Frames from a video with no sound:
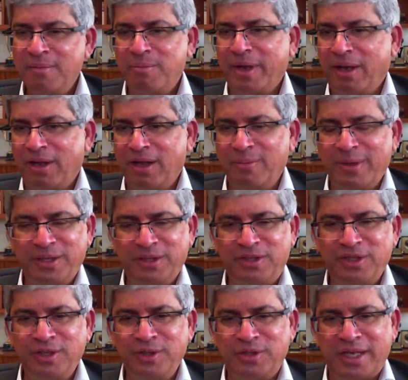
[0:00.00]
by all
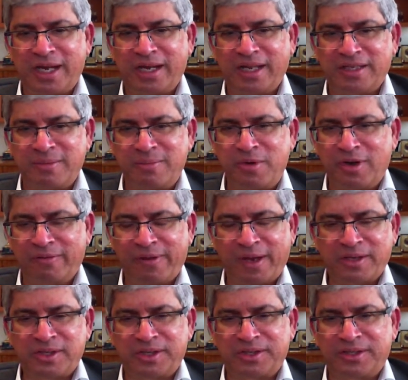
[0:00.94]
means use that as a mode of
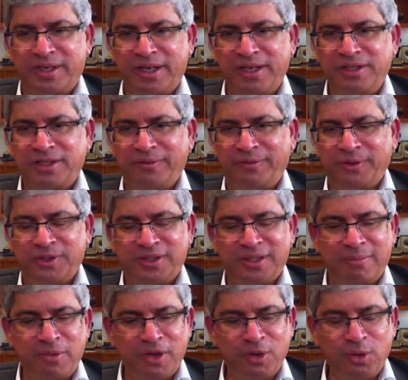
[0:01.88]
exercise. If you're
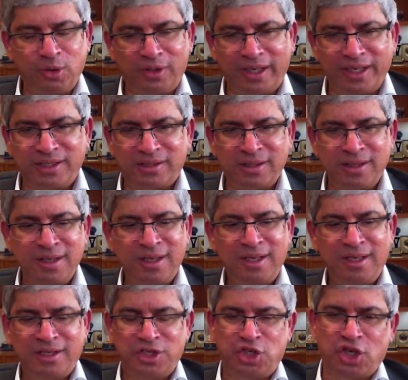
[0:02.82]
someone who likes
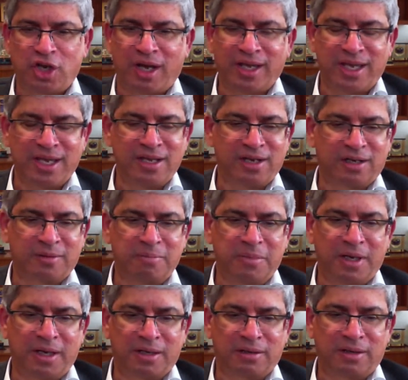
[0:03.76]
jogging
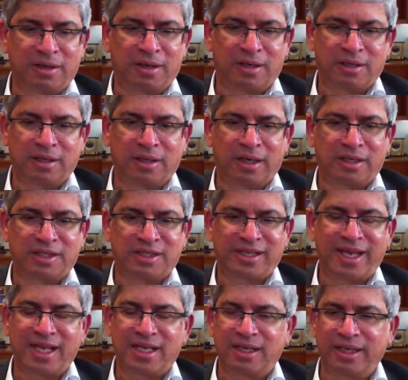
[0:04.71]
or
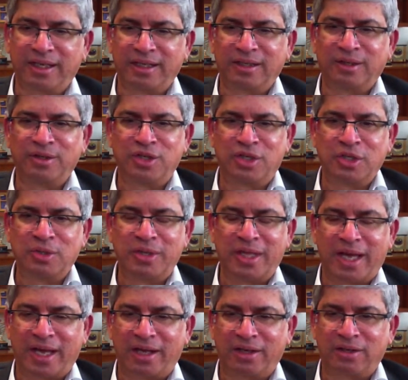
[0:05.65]
cycling, do
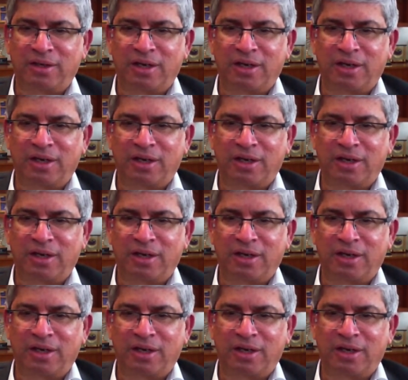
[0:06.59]
that.